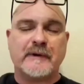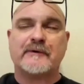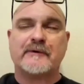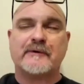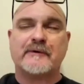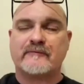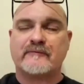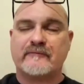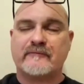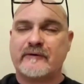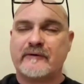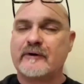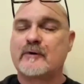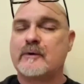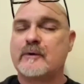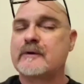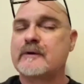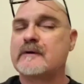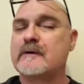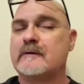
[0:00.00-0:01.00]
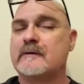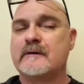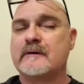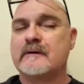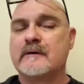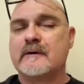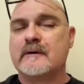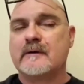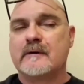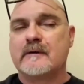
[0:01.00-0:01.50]
And I remembered very
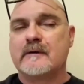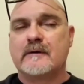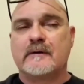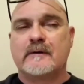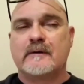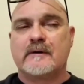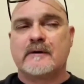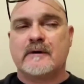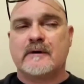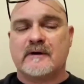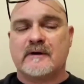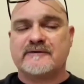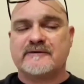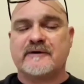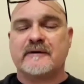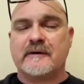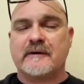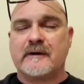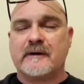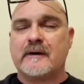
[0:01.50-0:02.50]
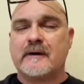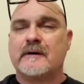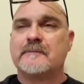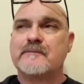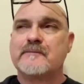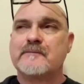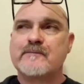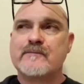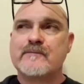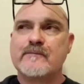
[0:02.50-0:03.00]
quickly. I was
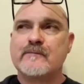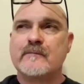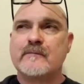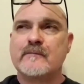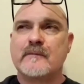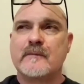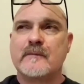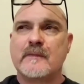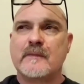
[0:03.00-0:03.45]
like, "Yeah."